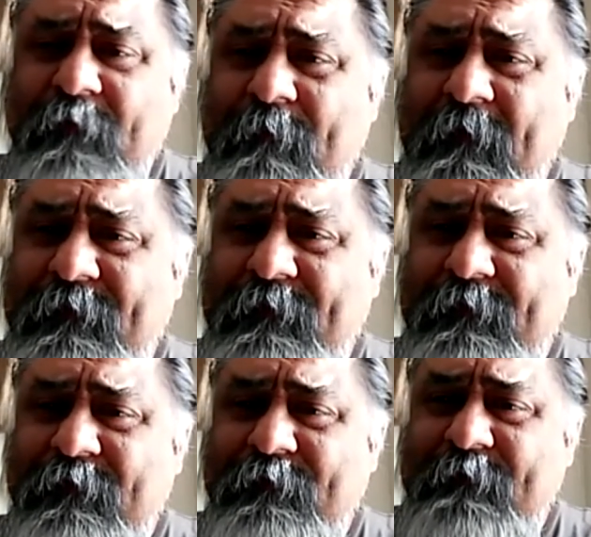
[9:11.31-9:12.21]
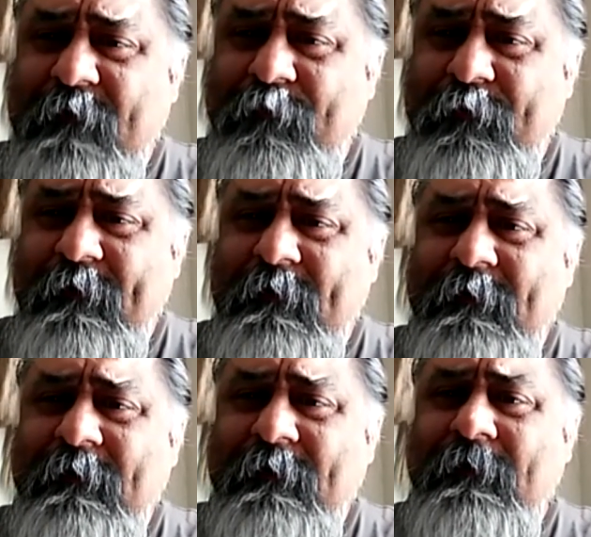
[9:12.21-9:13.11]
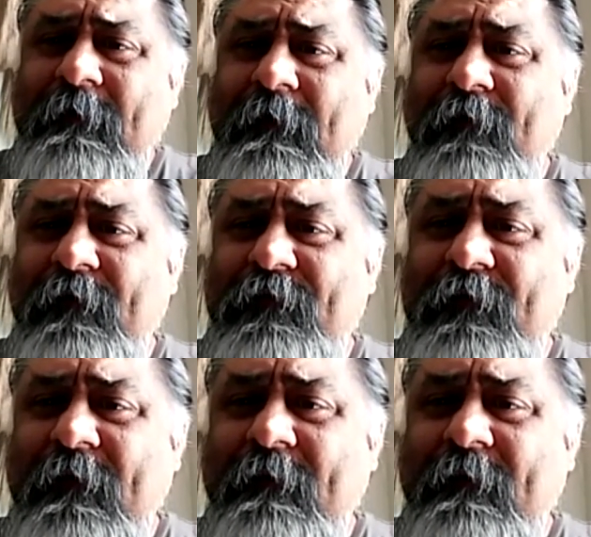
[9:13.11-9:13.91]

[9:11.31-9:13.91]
masters of capoeira even say